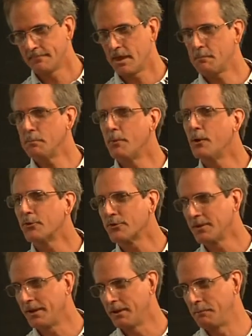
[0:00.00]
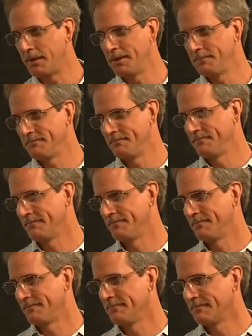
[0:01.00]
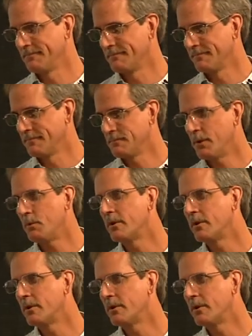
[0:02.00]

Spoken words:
Let me boast a little bit. But